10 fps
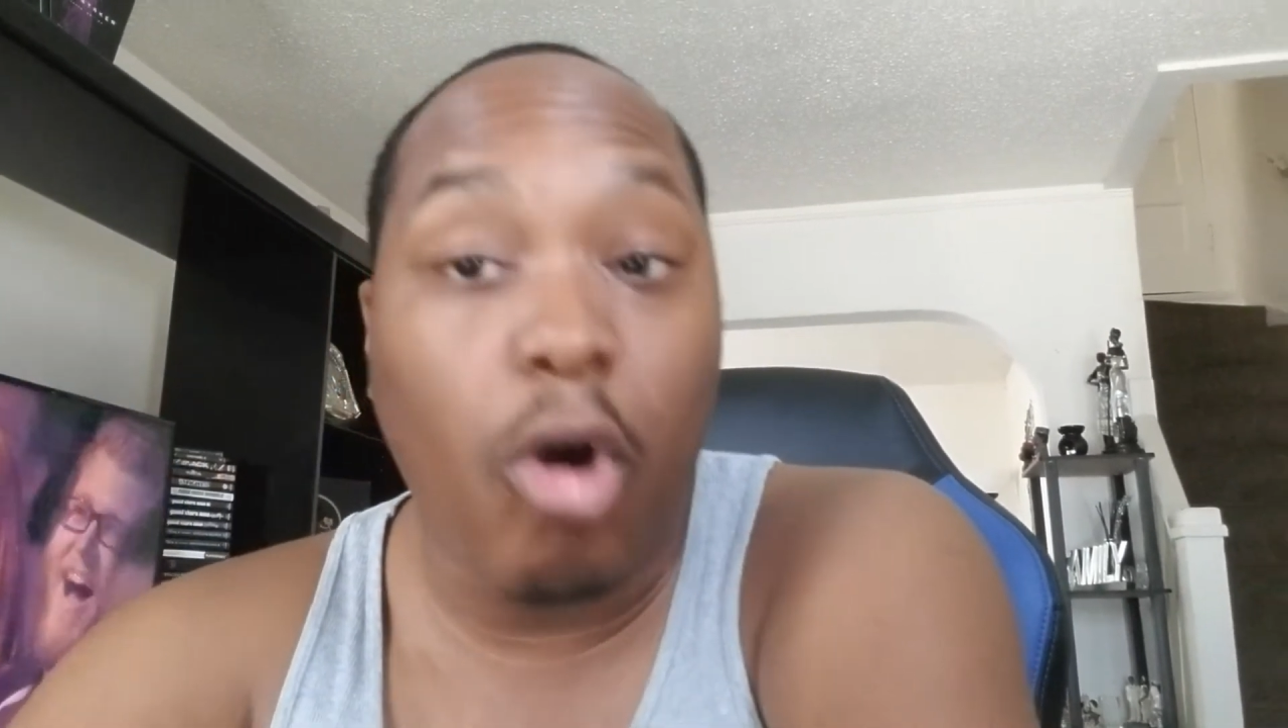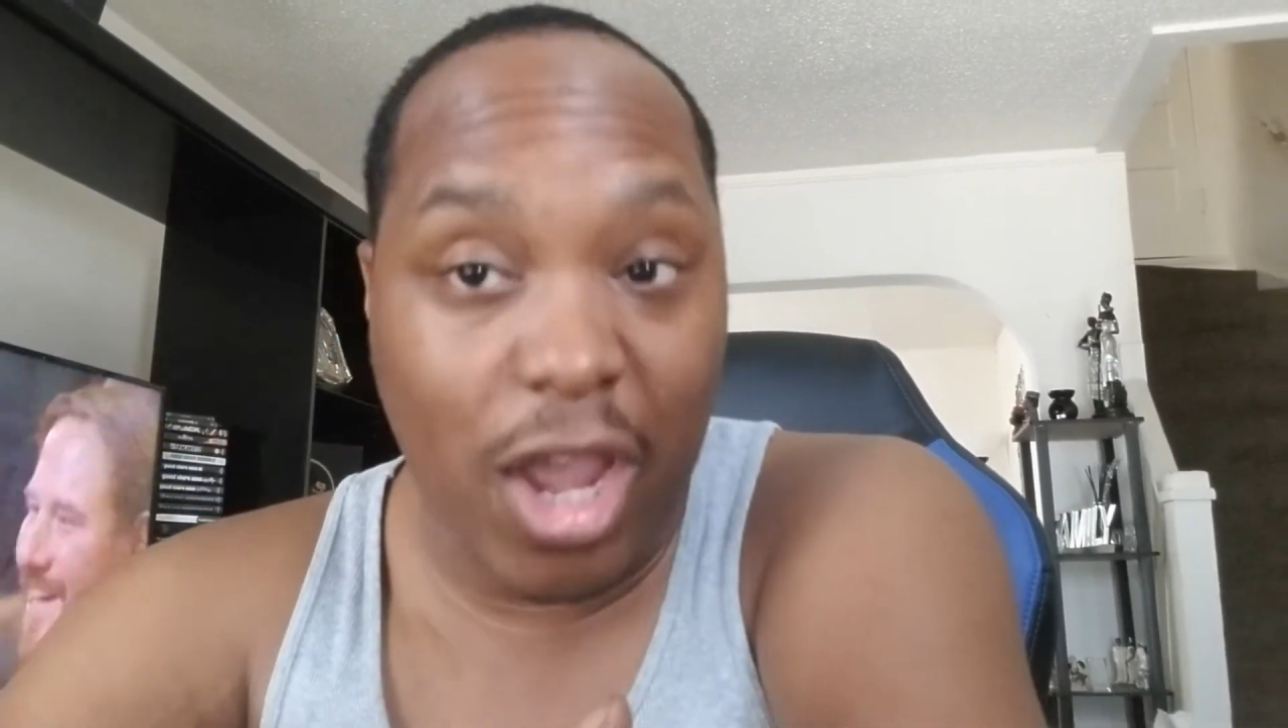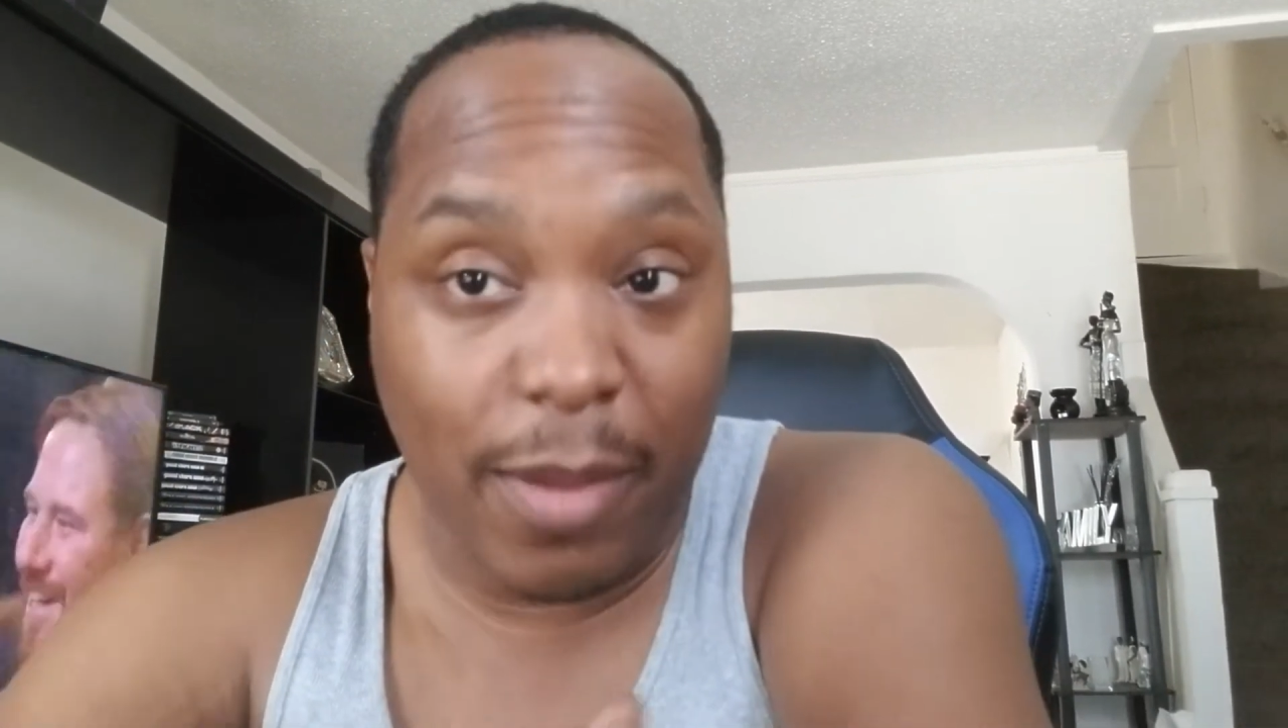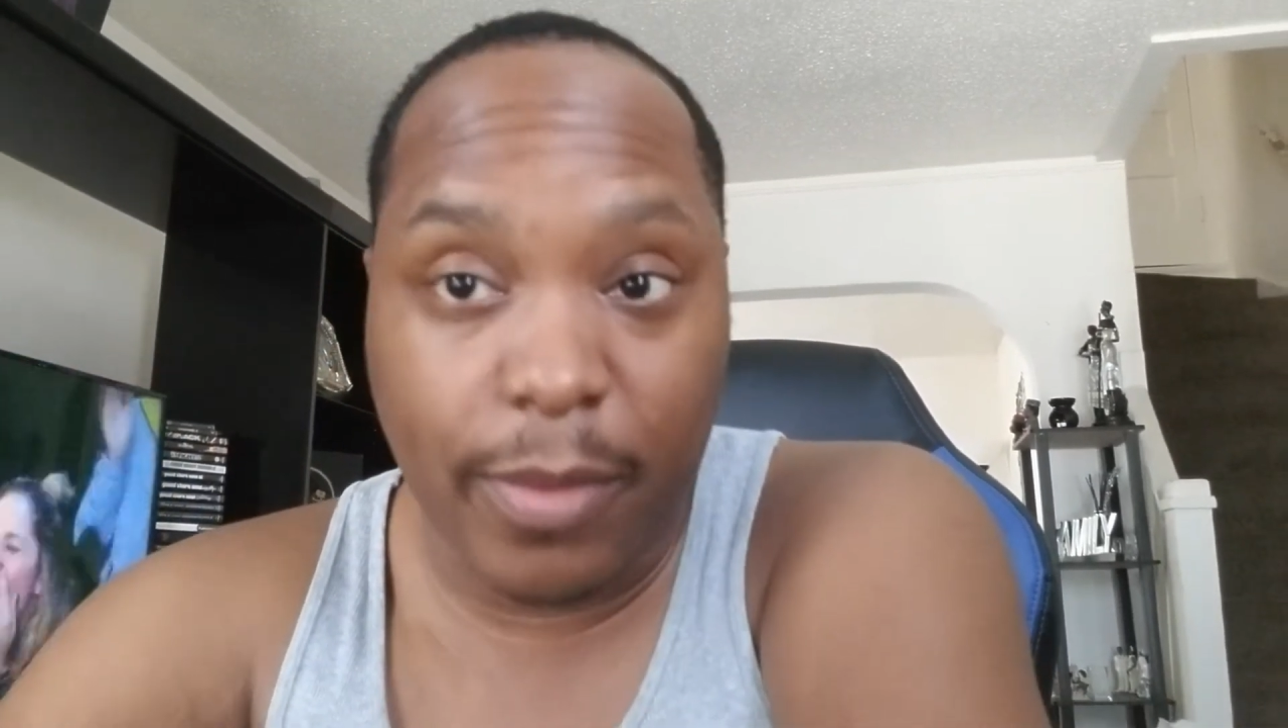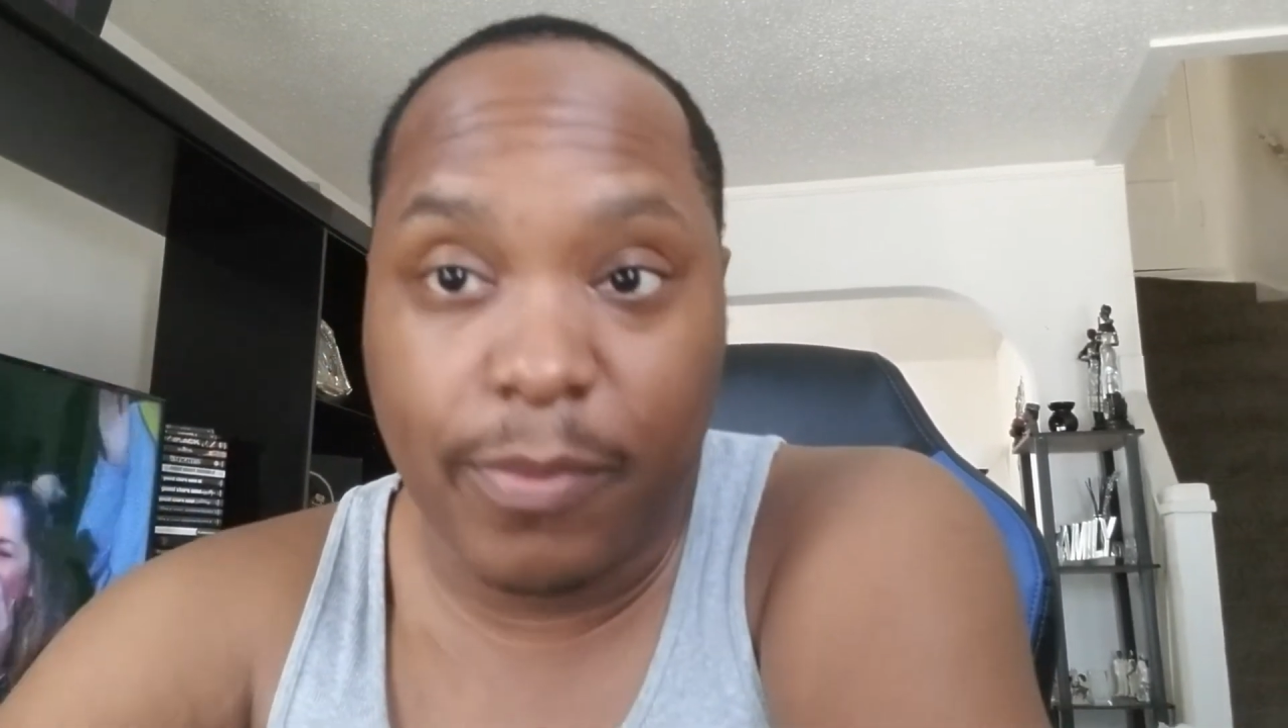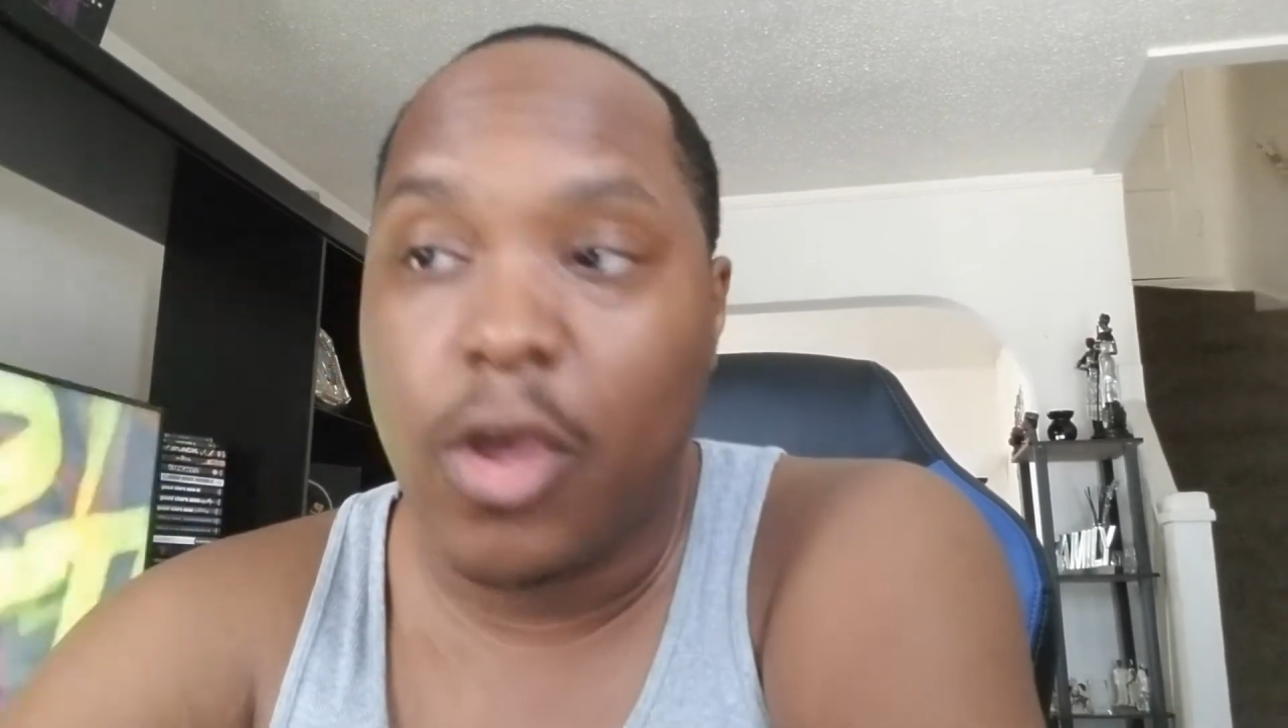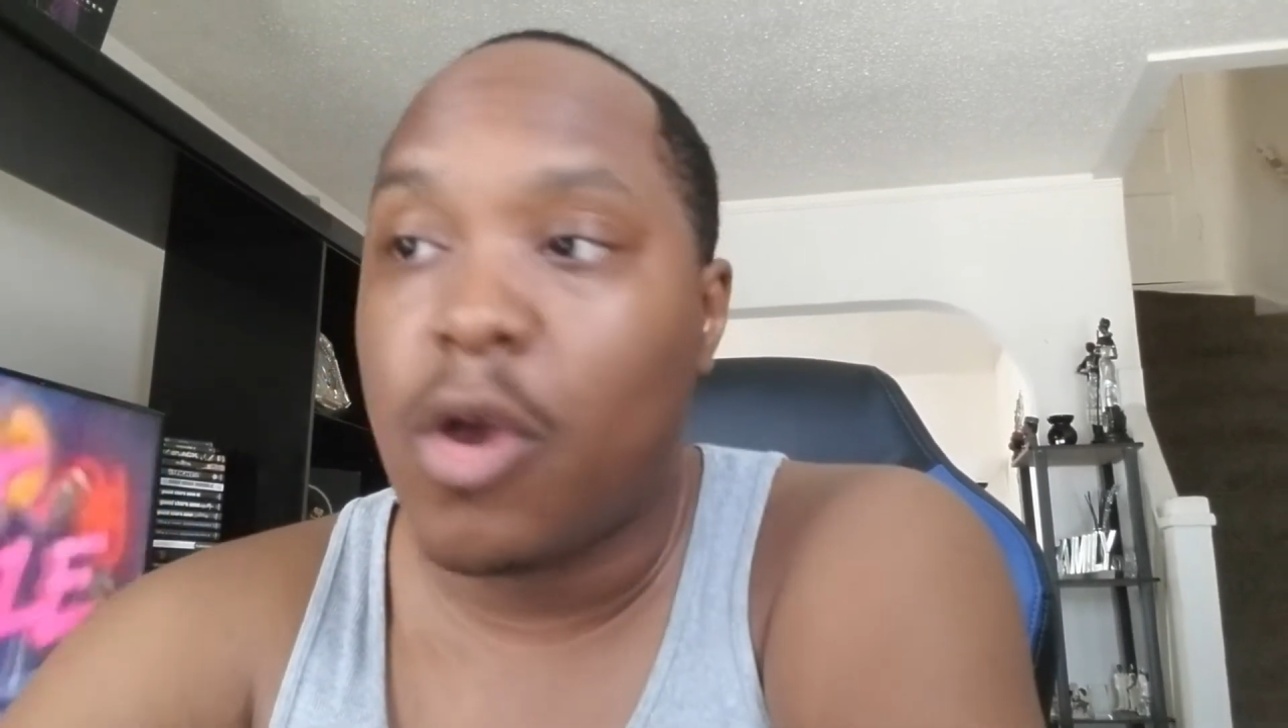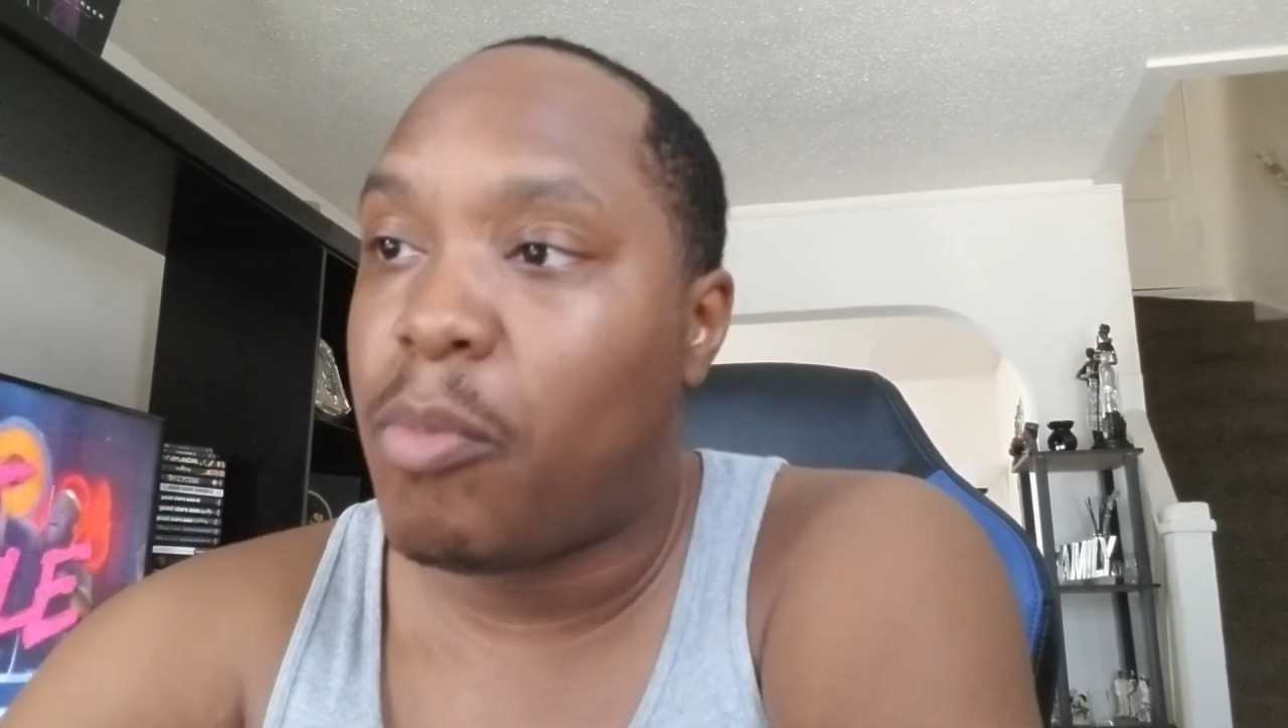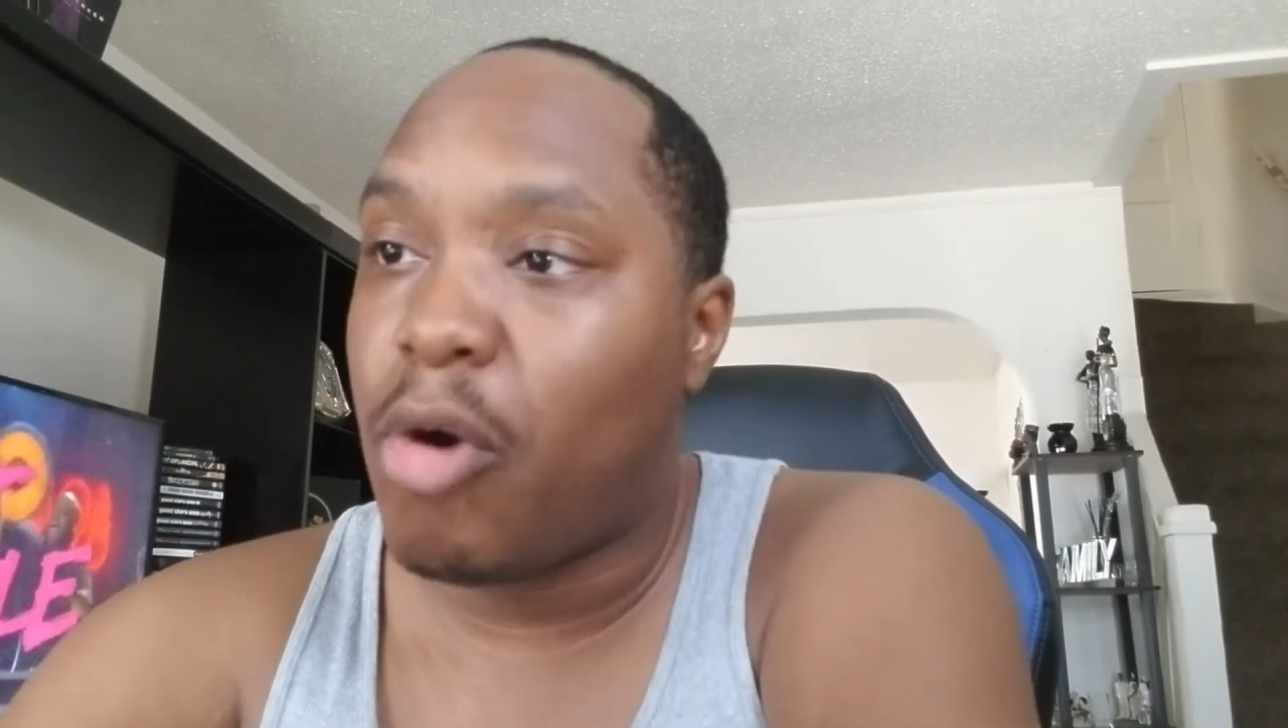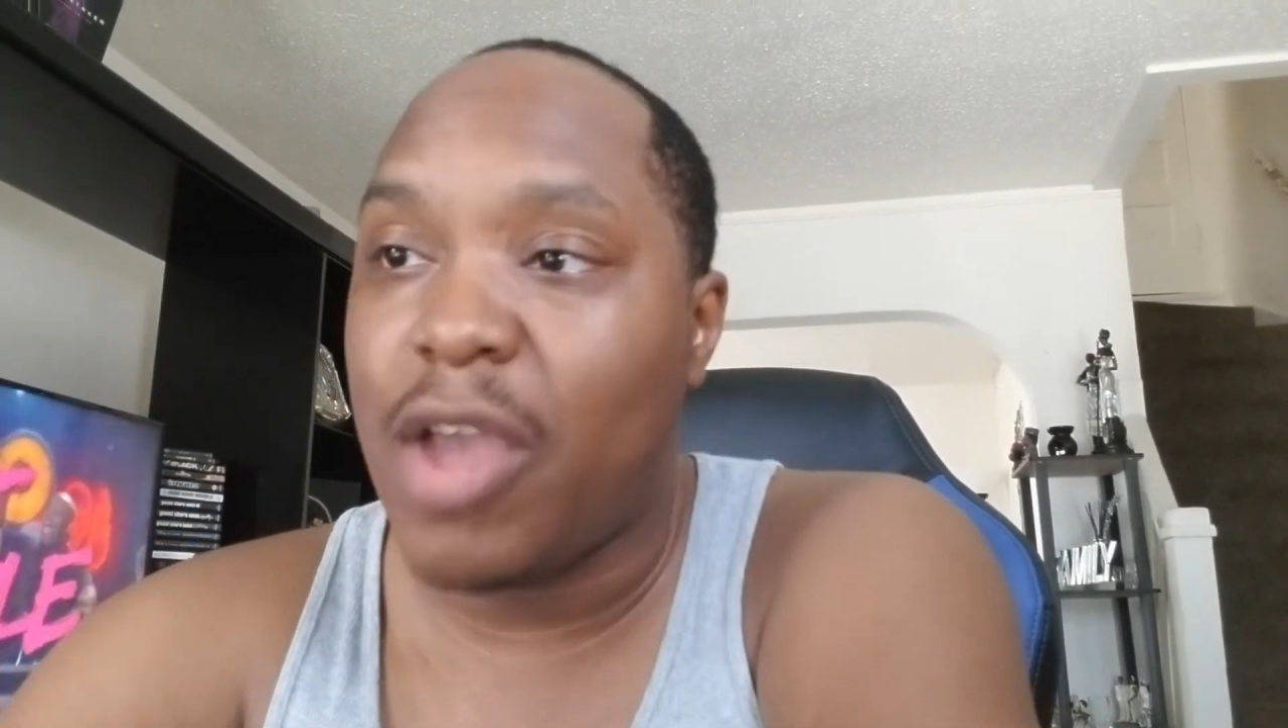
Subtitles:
Heyman. Paul